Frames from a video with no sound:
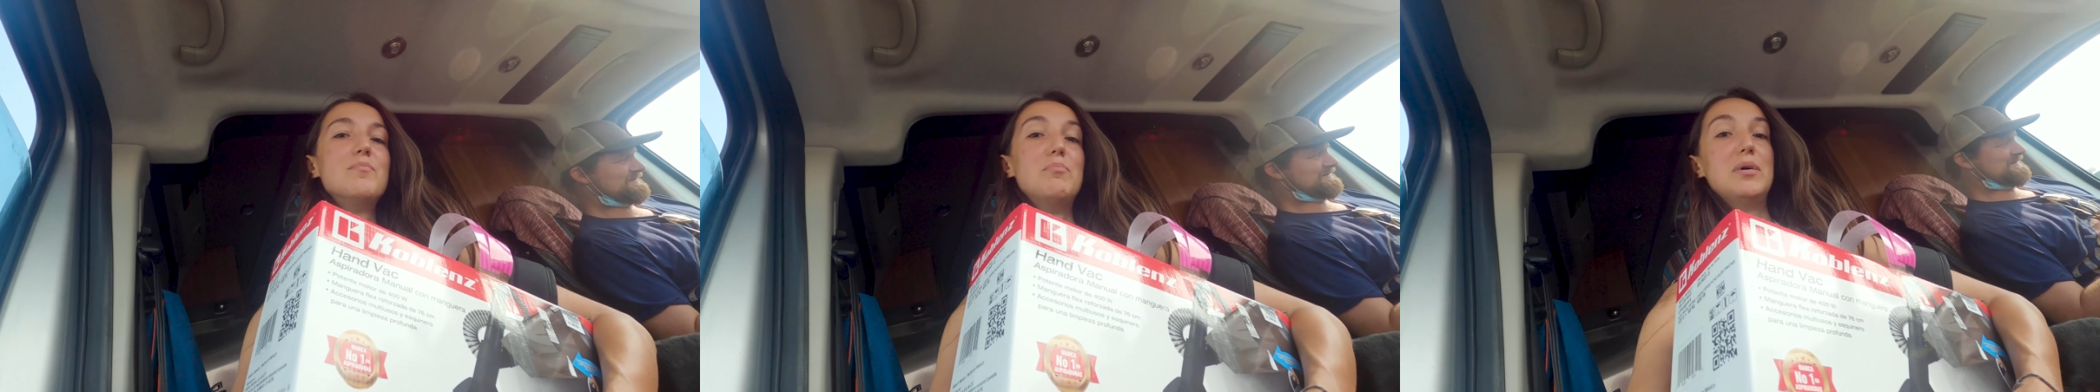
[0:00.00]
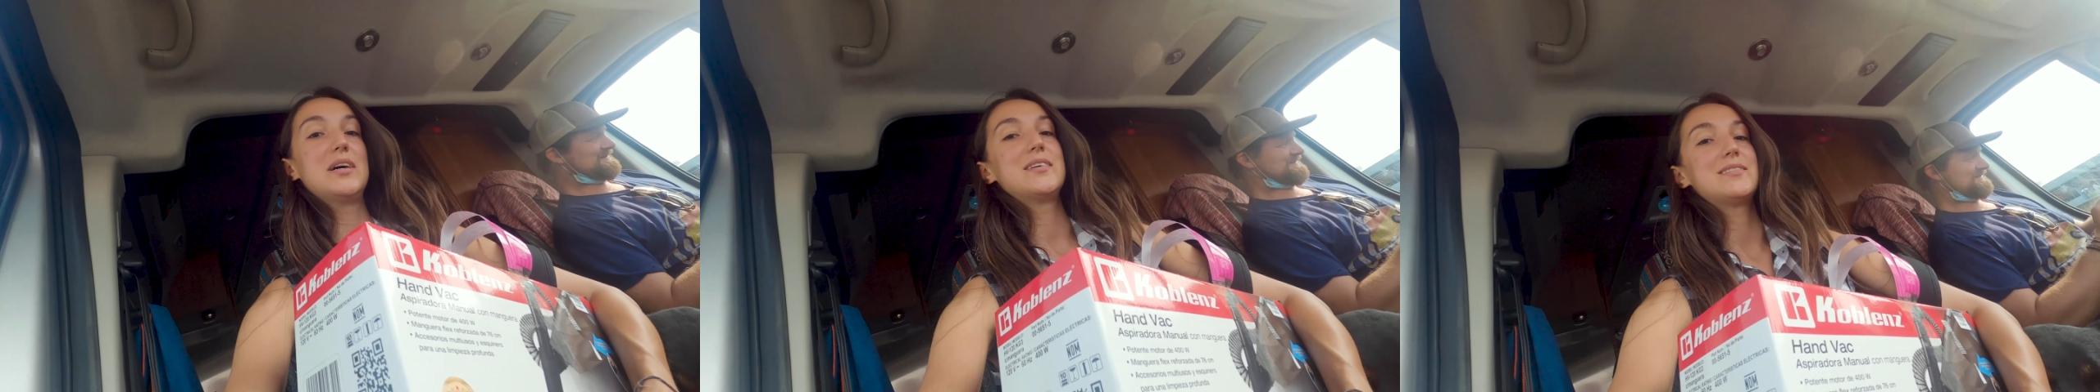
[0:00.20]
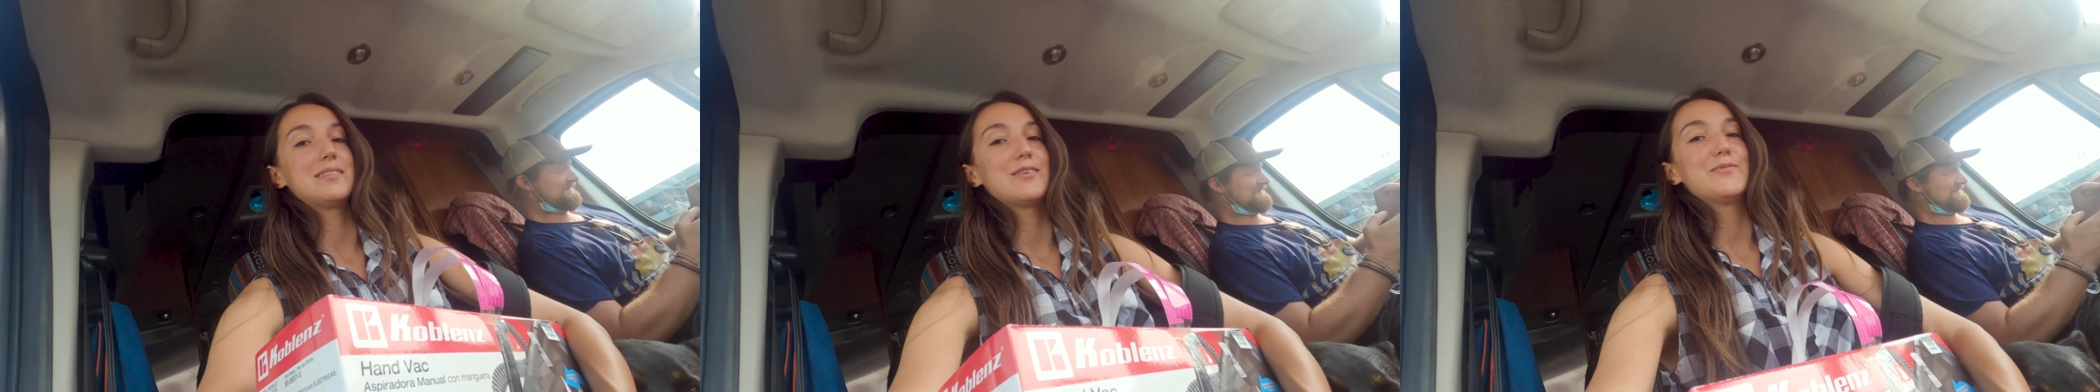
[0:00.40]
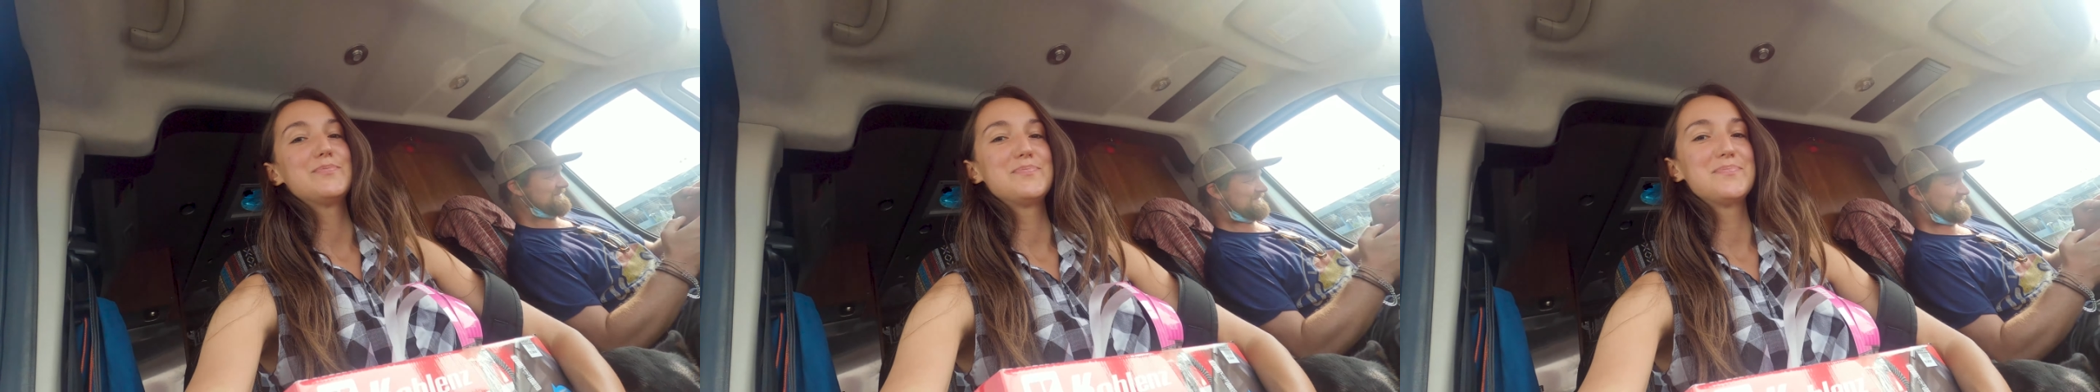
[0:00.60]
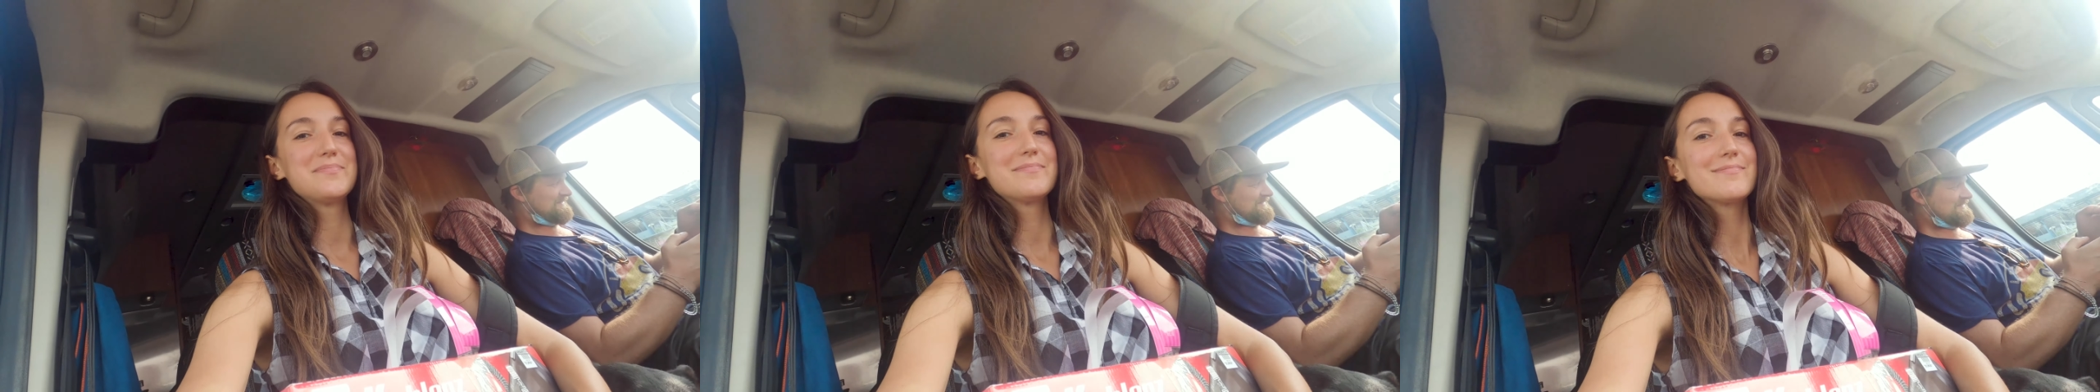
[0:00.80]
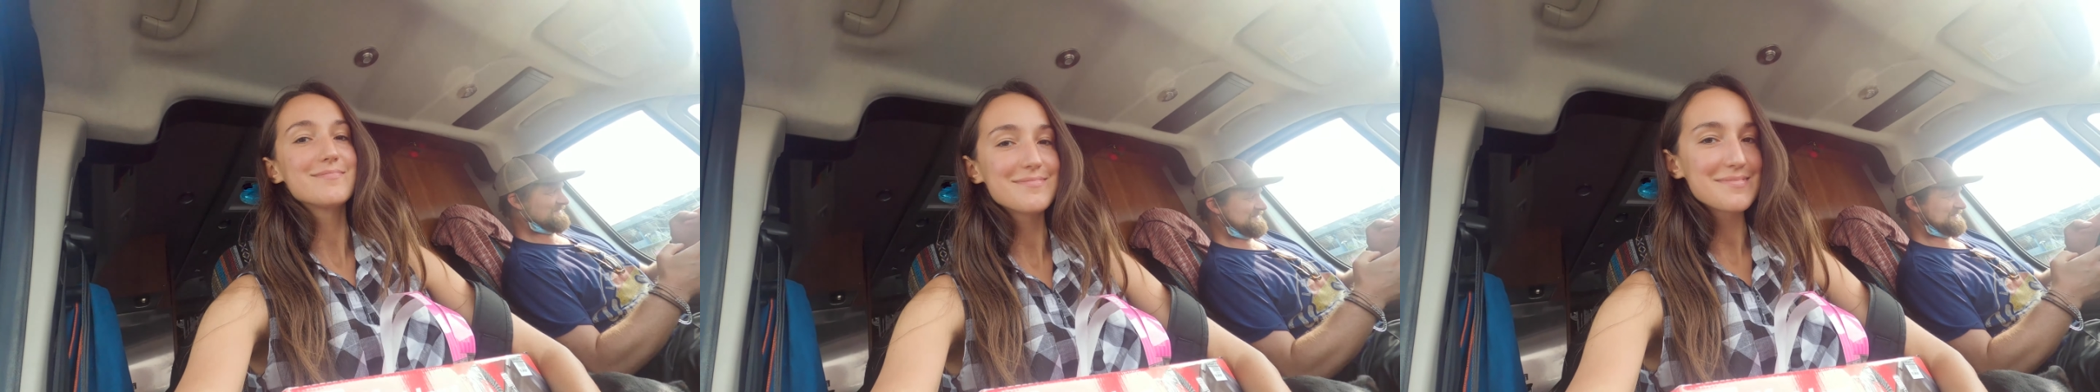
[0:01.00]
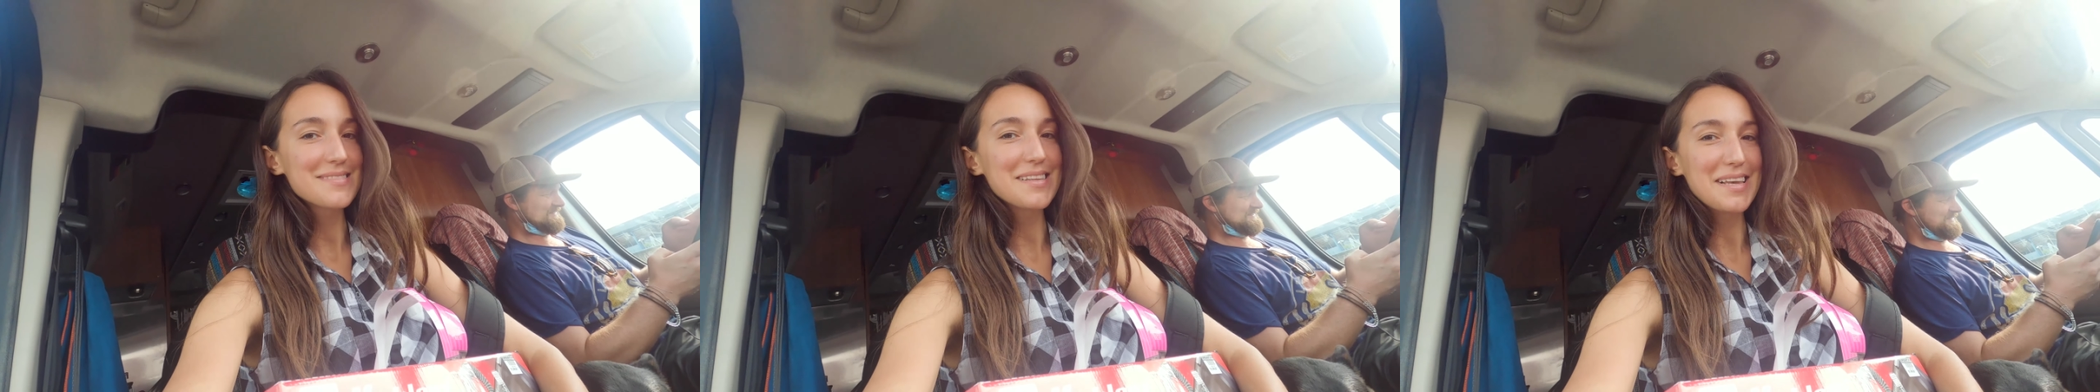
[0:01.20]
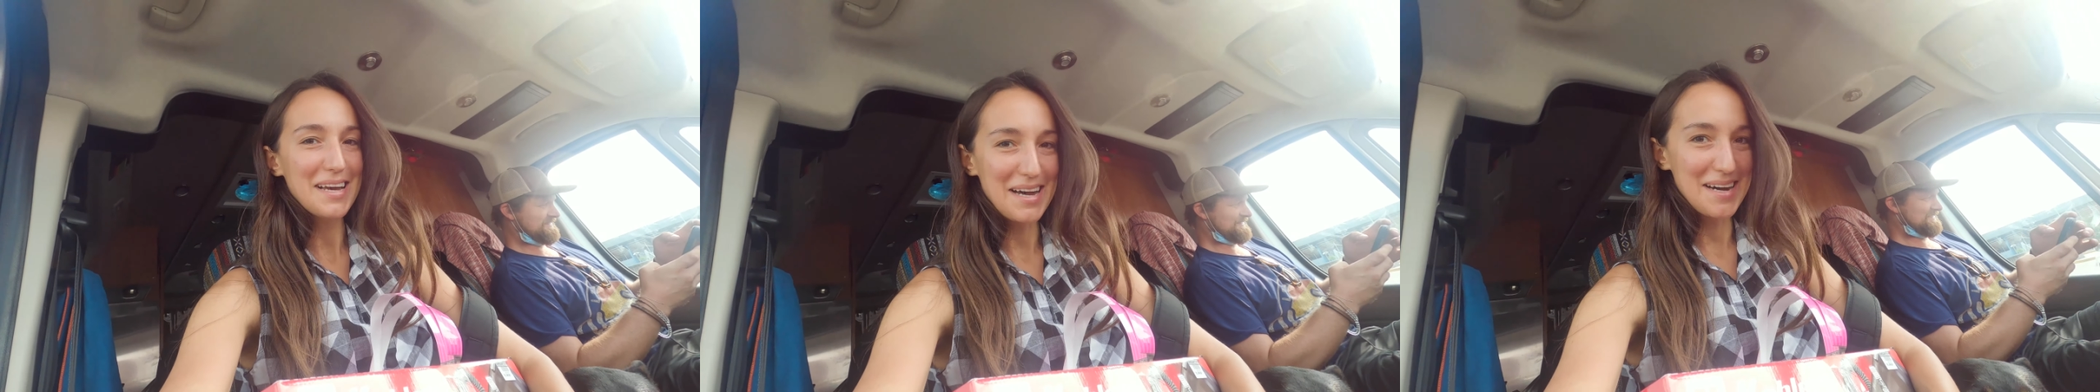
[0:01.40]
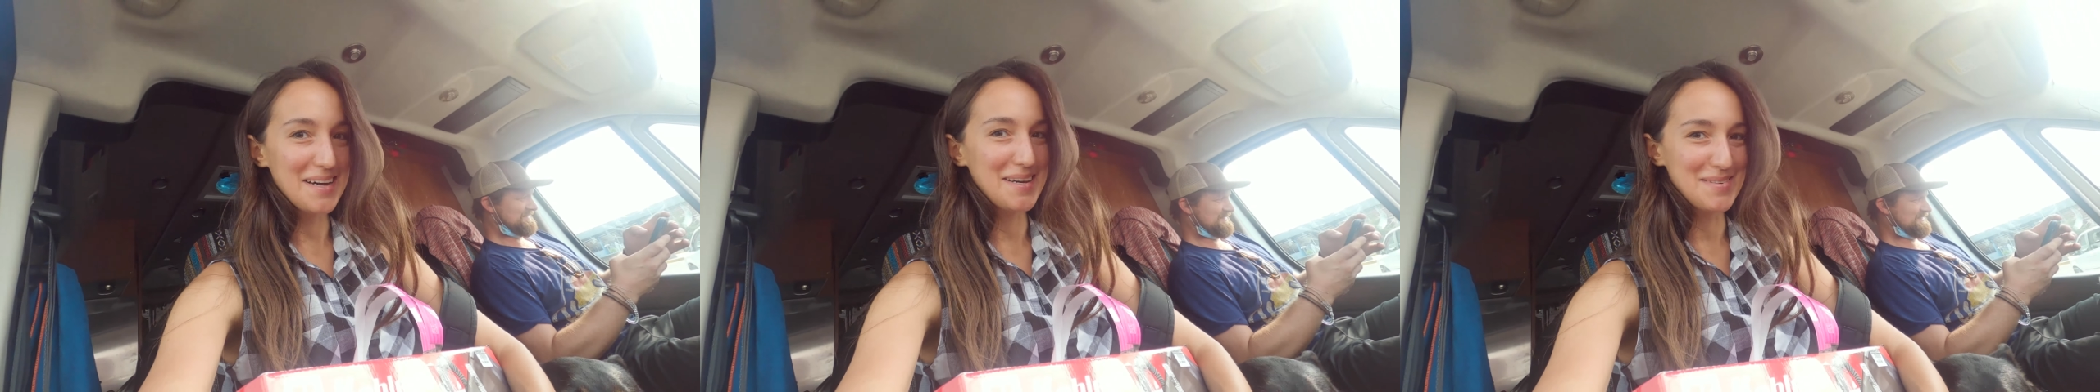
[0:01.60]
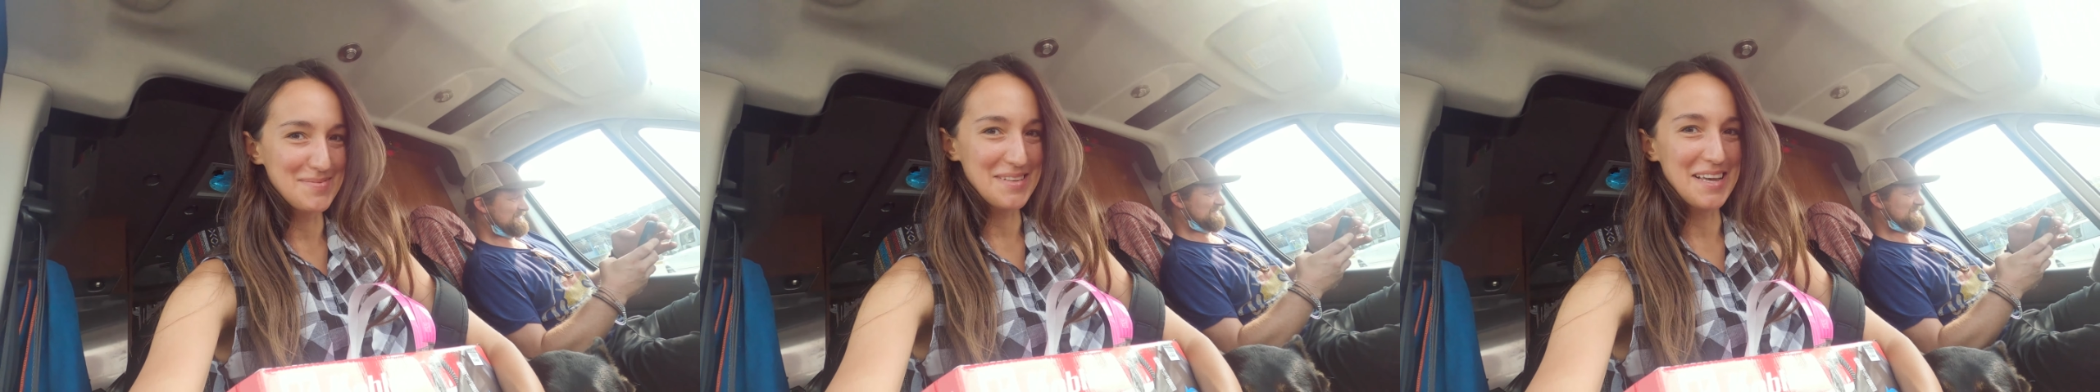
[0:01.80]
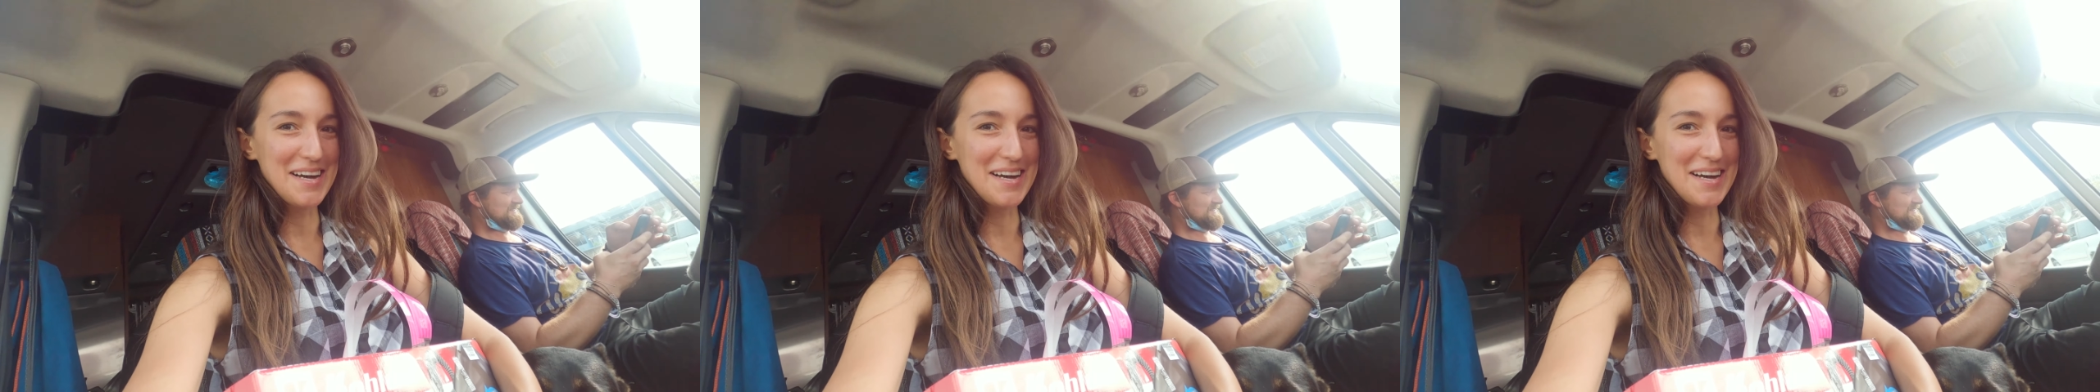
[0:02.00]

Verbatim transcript: But I am